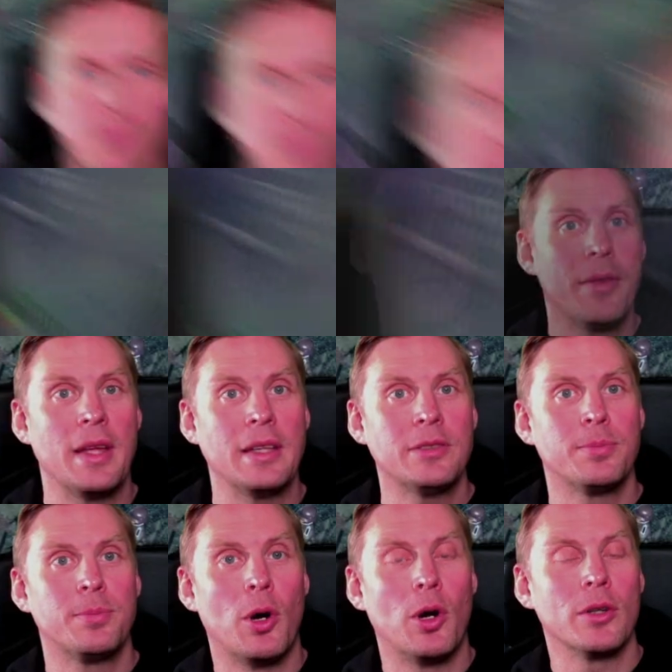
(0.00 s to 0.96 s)
And the
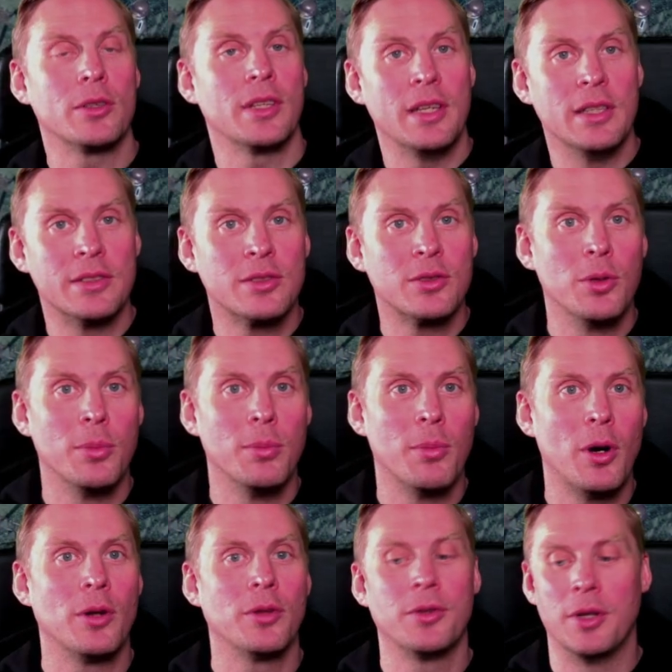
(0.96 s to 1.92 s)
next part is
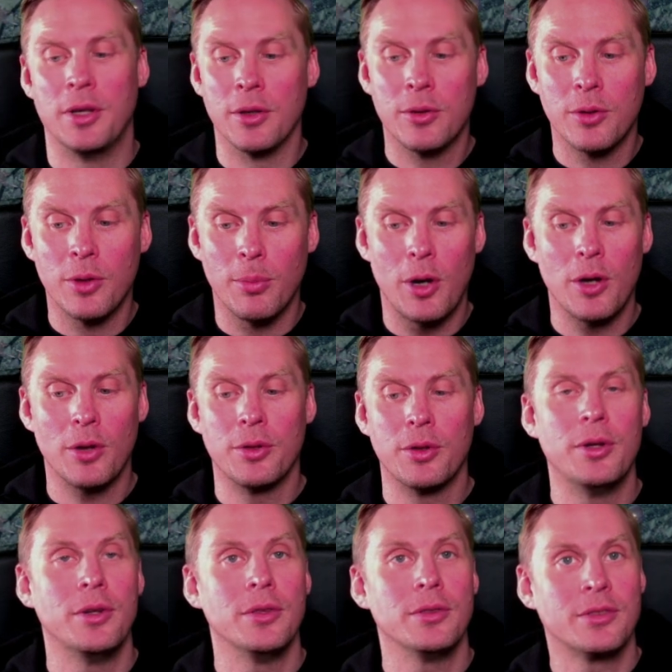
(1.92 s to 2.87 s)
commander.
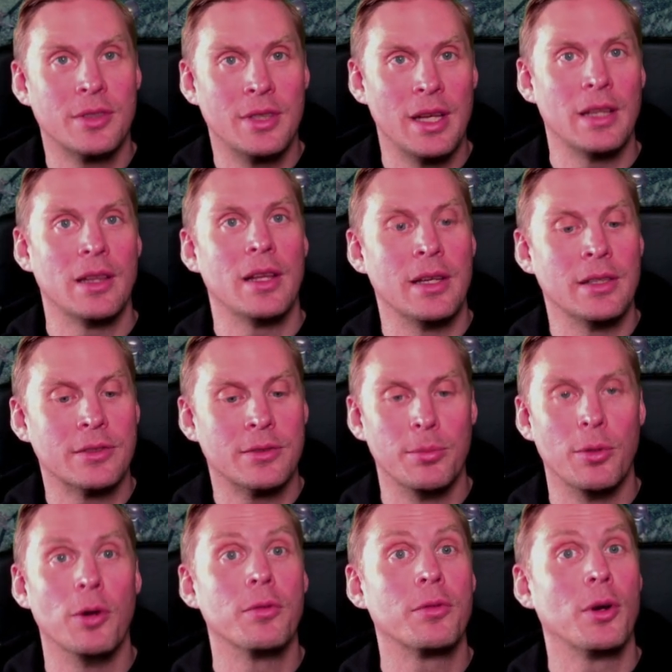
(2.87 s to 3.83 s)
Commander skill is
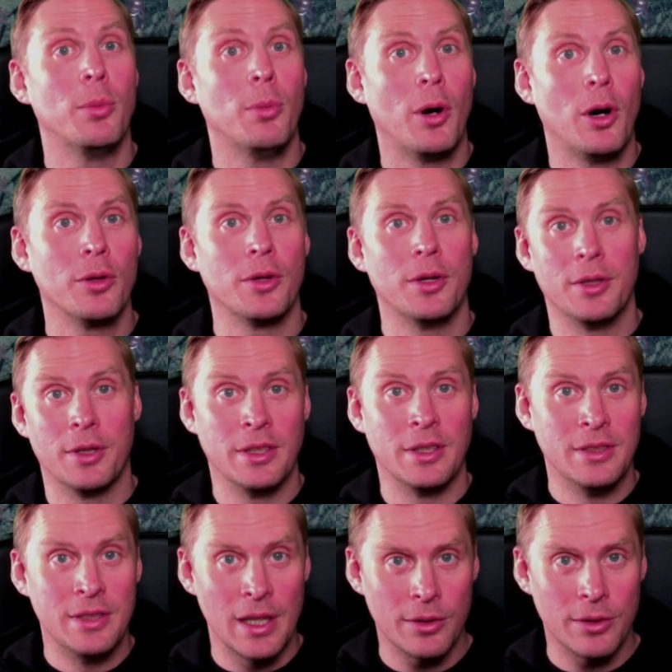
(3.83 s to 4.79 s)
both commander, the
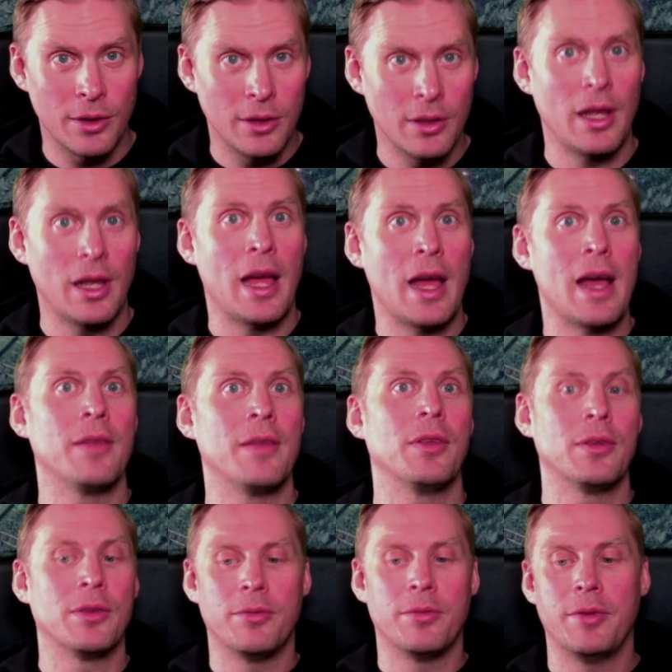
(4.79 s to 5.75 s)
general,
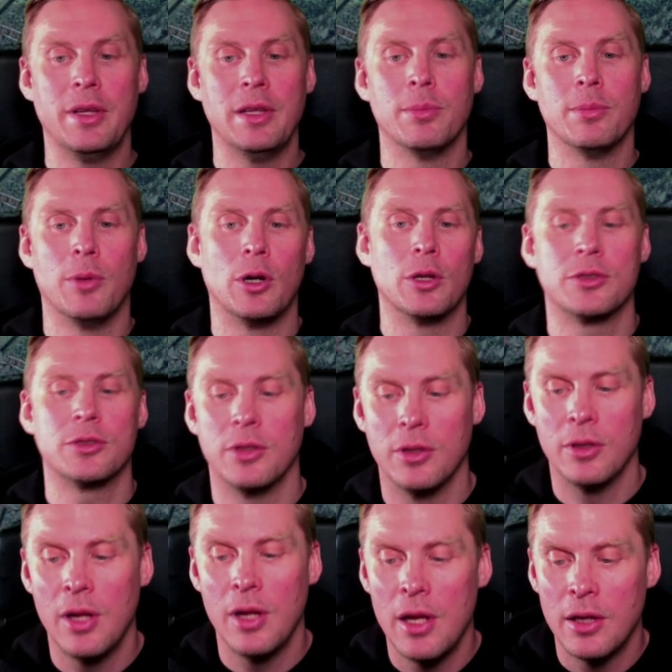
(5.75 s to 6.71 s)
and the field
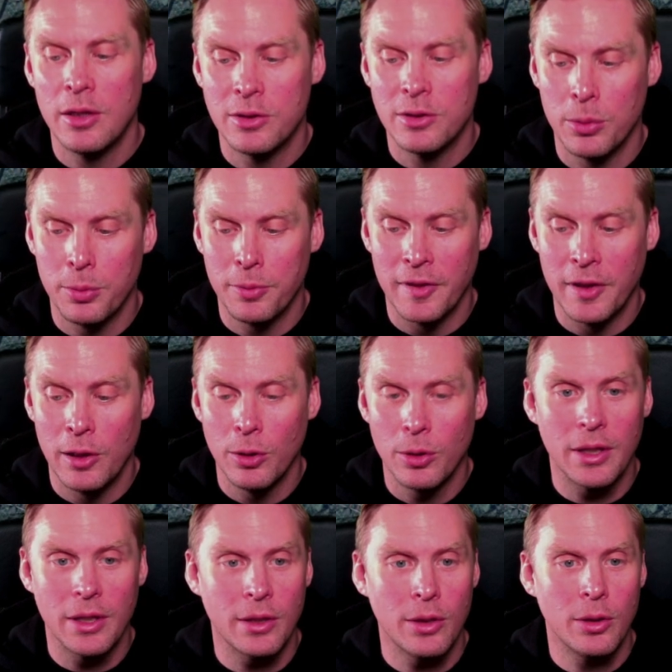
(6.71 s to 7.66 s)
marshal. So if we look
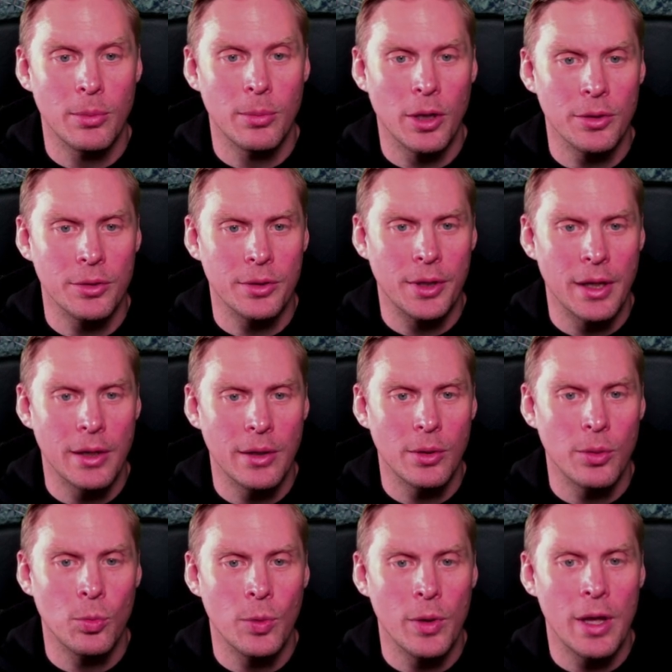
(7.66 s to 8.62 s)
at the commander here,
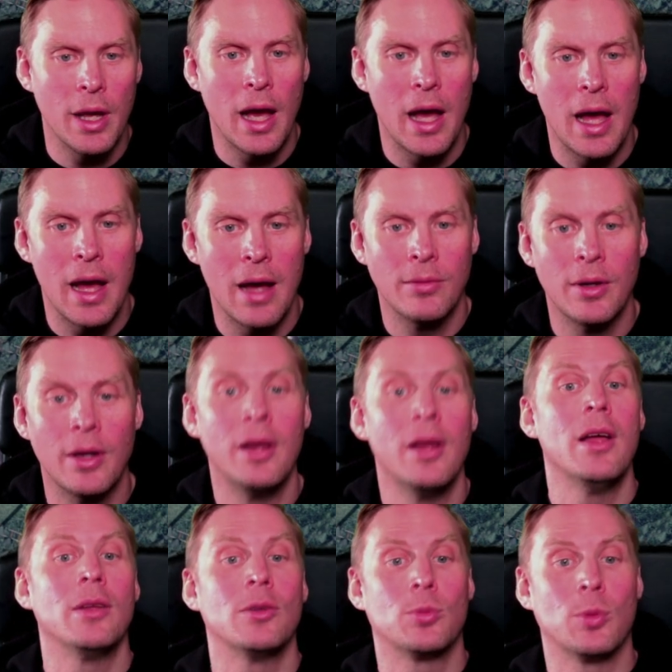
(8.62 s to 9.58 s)
we have
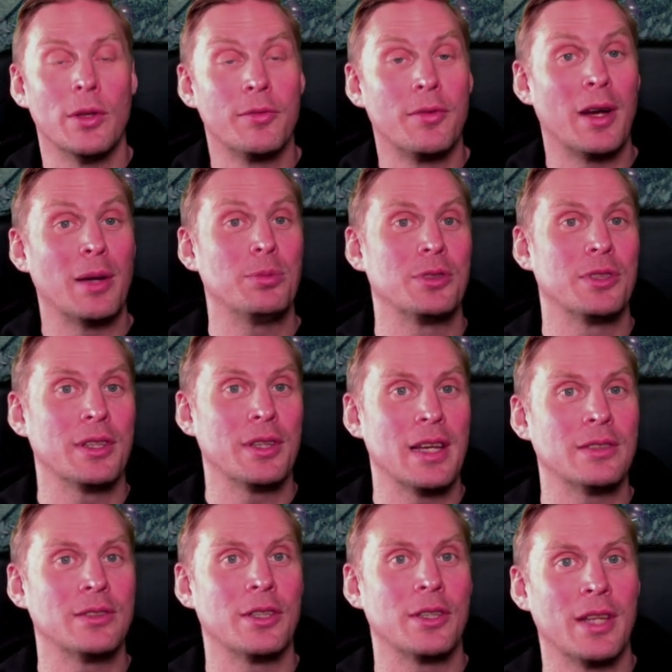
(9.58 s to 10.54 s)
25%
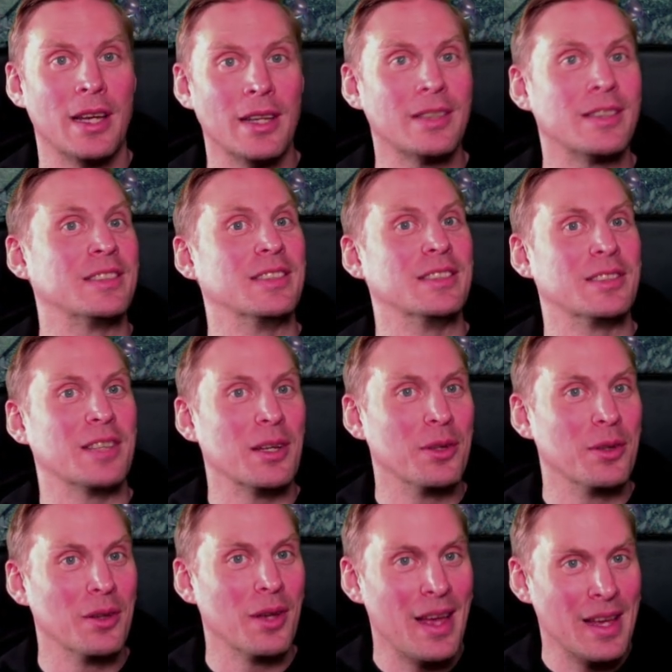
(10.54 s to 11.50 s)
extra attack. This is an
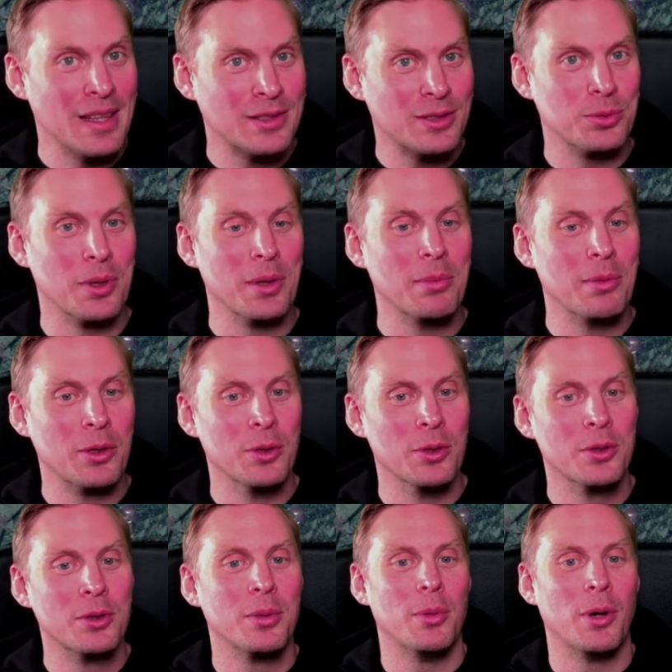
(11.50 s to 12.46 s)
extremely
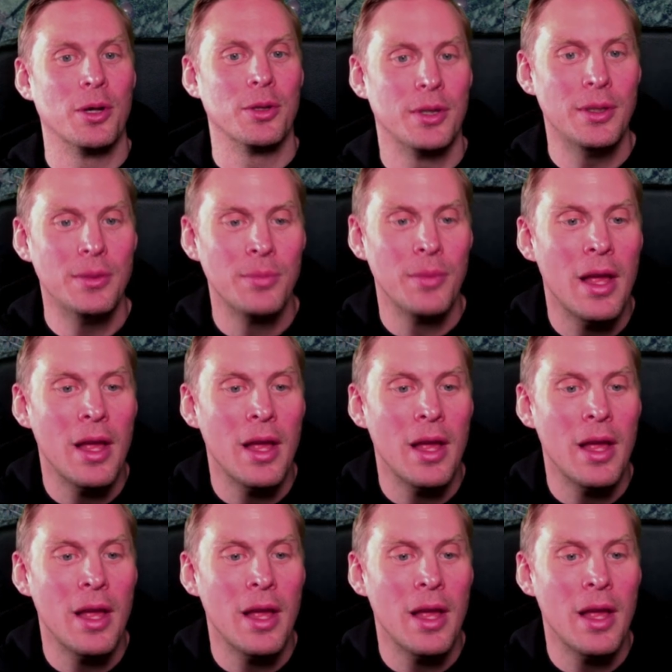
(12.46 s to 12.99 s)
good commander.